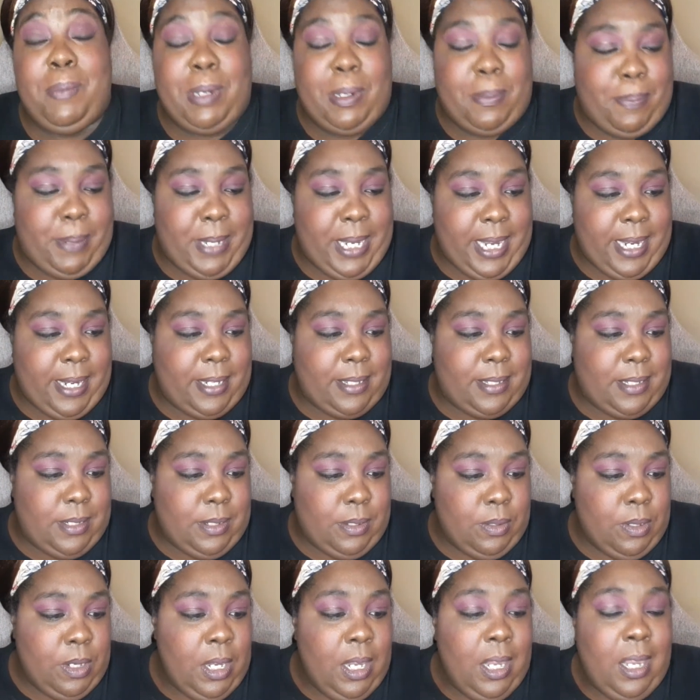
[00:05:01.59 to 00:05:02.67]
in a pack.
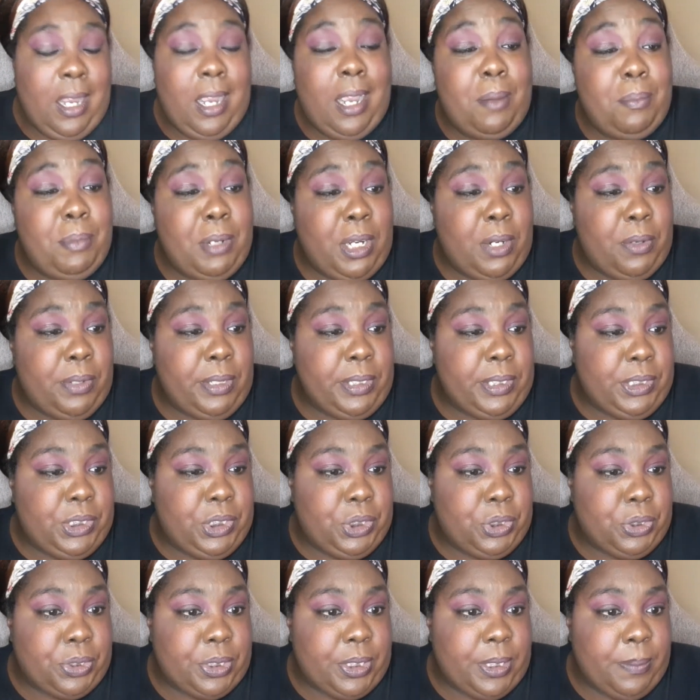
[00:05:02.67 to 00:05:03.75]
So I'm not really
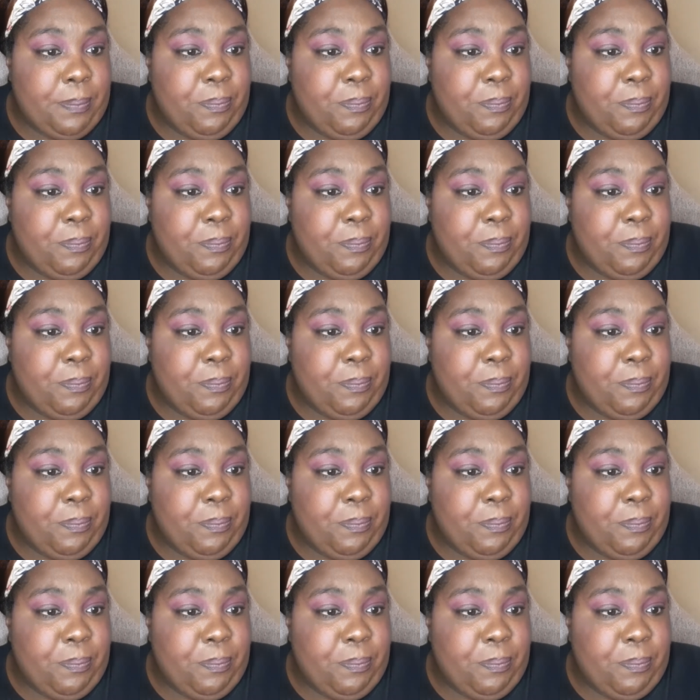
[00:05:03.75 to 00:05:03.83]
sure.